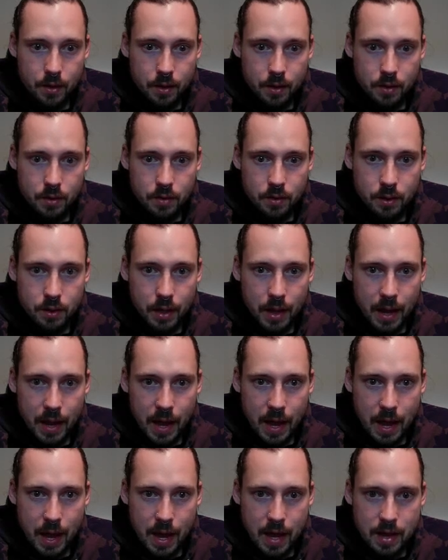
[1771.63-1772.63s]
I think I
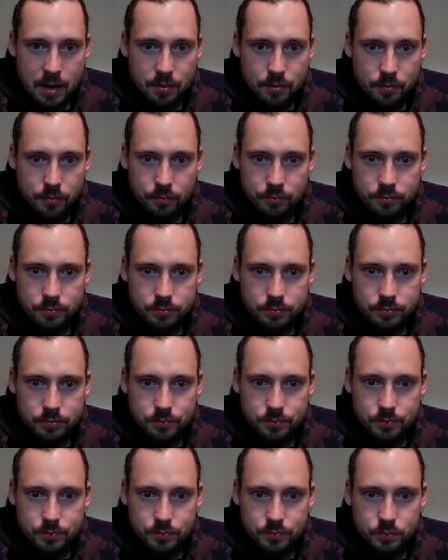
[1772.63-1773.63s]
have
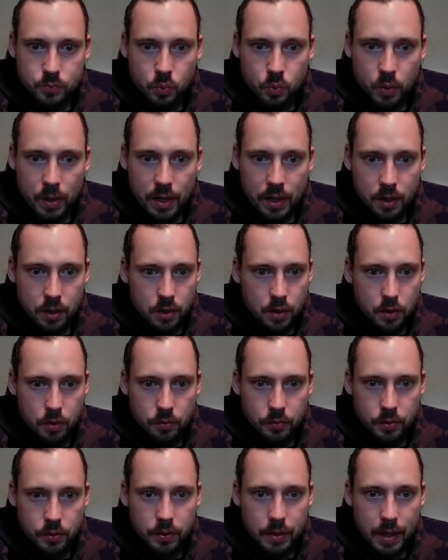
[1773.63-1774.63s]
well
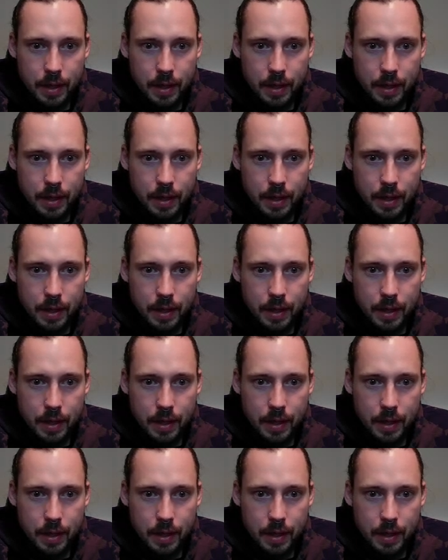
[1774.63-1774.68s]
over like